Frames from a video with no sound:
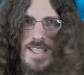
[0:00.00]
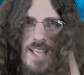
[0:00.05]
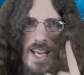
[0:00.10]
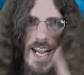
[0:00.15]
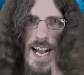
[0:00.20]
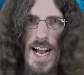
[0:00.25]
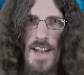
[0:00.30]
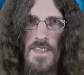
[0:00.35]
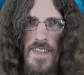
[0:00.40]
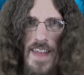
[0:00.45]
You
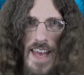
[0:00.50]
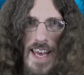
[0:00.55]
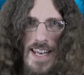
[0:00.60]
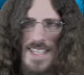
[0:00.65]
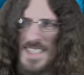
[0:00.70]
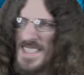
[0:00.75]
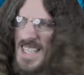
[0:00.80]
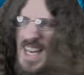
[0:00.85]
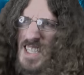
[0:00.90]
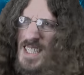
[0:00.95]
got that?
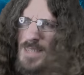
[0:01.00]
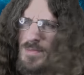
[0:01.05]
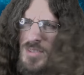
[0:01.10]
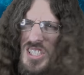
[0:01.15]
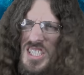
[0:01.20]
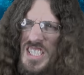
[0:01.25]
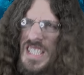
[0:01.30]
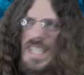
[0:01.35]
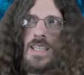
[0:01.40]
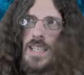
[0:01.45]
It's not some
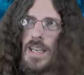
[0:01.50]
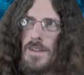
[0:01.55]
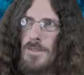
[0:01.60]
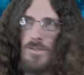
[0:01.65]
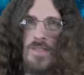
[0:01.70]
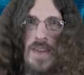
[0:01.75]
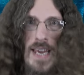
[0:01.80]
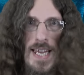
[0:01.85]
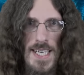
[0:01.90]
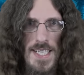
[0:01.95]
silly
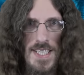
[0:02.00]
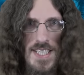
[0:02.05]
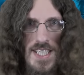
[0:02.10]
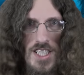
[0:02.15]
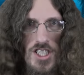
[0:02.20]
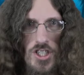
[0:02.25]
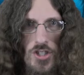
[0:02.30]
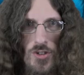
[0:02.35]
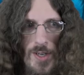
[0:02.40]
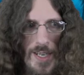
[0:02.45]
fantasy
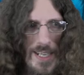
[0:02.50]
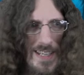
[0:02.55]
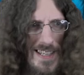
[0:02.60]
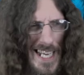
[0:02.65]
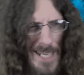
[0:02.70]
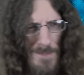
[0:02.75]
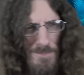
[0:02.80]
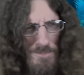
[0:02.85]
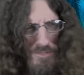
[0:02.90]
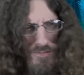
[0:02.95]
story
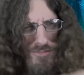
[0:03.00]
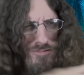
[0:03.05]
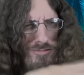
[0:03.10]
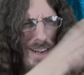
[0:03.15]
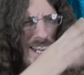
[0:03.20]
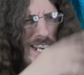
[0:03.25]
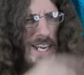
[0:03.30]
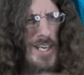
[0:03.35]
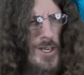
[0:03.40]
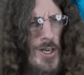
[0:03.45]
like
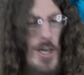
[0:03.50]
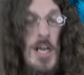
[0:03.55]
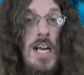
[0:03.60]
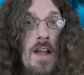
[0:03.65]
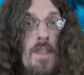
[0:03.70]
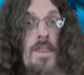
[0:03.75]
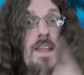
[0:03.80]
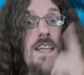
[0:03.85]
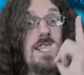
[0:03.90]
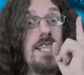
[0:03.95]
Predator.
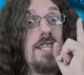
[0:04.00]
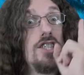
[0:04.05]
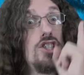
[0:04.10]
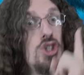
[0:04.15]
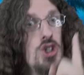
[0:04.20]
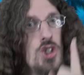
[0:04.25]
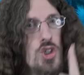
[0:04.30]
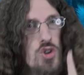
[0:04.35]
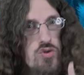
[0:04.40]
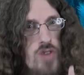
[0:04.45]
This is
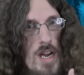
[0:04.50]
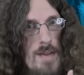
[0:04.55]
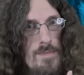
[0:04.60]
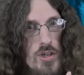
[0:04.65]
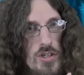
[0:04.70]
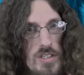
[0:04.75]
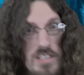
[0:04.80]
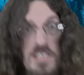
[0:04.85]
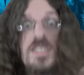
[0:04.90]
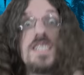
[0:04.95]

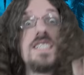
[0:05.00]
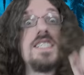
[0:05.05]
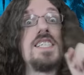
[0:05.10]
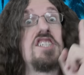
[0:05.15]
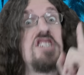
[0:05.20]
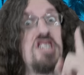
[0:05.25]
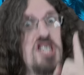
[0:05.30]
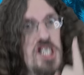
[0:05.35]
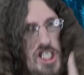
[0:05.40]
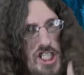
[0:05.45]
Tremors. This
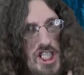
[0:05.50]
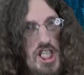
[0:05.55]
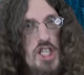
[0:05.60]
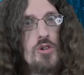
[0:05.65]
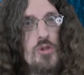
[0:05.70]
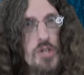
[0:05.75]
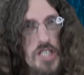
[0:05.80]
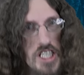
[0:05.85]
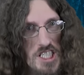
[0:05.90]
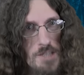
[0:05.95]
is
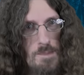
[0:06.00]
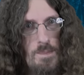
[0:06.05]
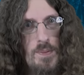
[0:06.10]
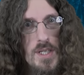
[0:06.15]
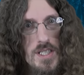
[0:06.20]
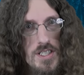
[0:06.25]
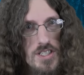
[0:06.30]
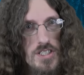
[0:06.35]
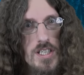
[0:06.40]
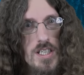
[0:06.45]
serious
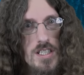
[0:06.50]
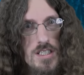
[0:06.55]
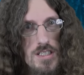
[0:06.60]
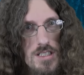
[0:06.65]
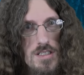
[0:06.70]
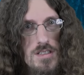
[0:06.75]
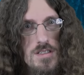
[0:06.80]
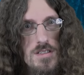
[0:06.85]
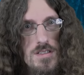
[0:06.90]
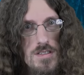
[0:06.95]

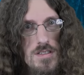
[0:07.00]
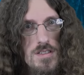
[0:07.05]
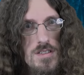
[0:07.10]
business.